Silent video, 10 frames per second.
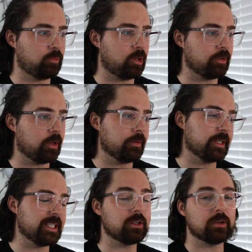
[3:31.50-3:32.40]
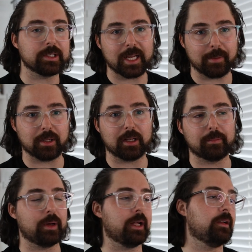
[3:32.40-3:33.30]
Well, no, it's called a
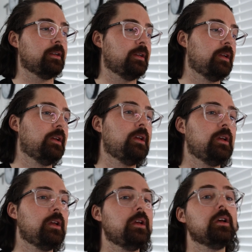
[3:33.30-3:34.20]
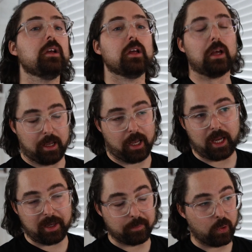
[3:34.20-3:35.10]
sampler, but
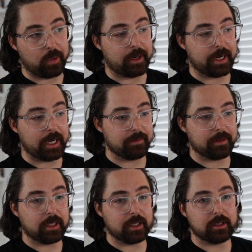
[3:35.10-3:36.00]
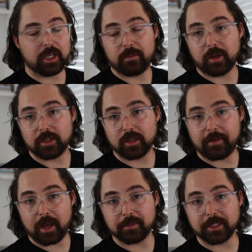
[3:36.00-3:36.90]
I am poor and have the cheap version
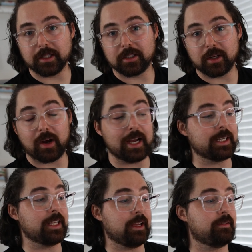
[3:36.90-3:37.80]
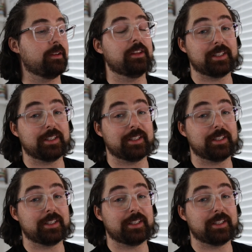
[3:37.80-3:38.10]
of Ableton, so I just have the